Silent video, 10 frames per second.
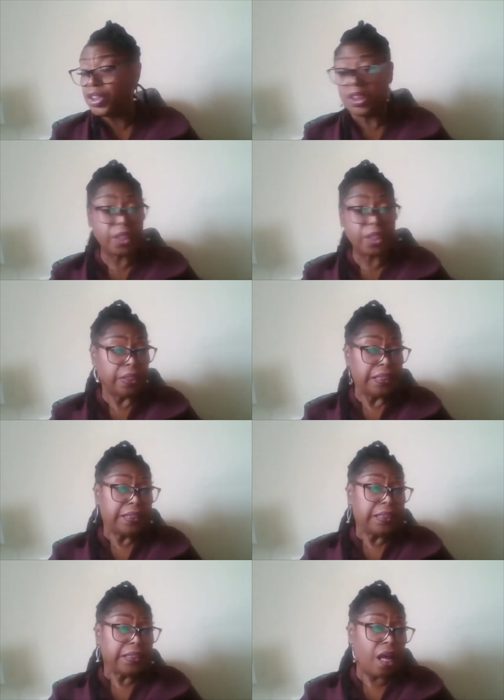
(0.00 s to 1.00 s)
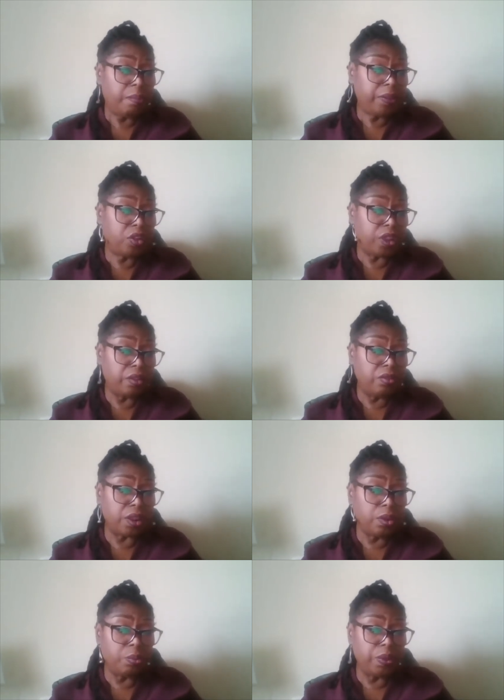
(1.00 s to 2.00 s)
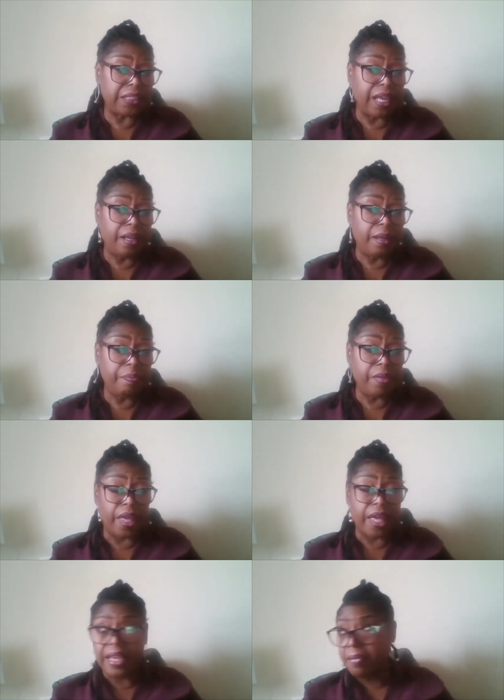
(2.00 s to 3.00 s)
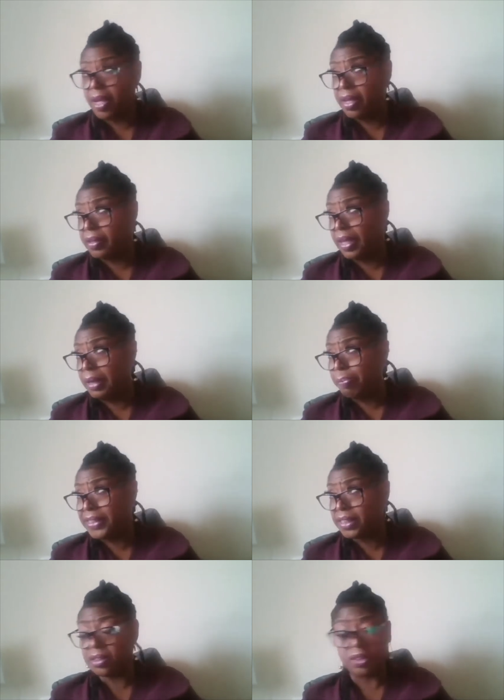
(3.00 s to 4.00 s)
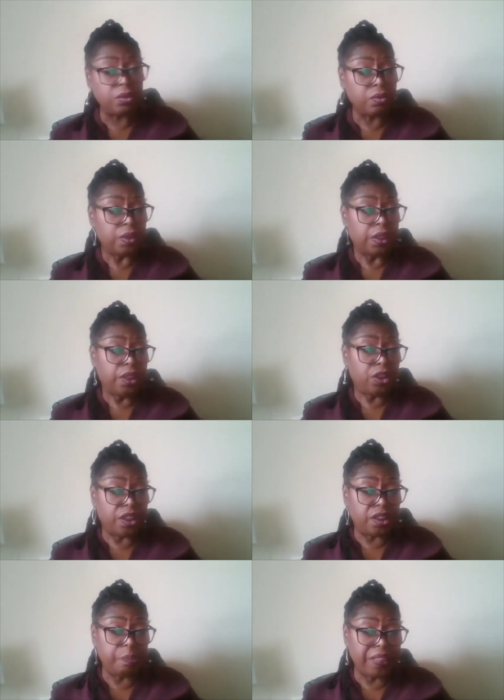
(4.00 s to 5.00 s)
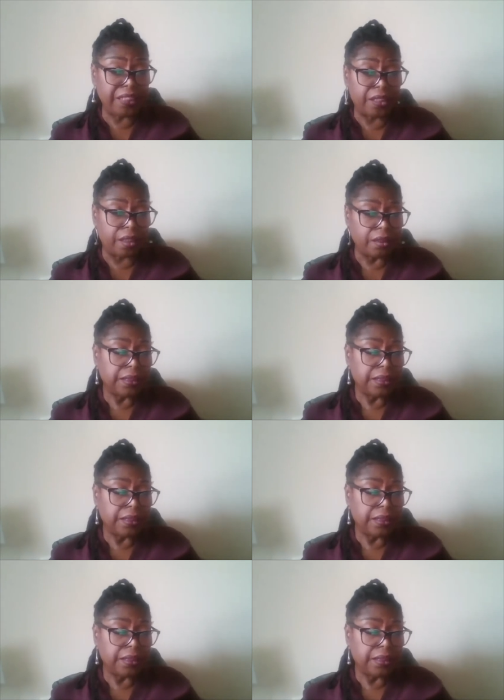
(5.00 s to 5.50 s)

So, Carmel Jones, who was um, a, a, a, Pentecostal church minister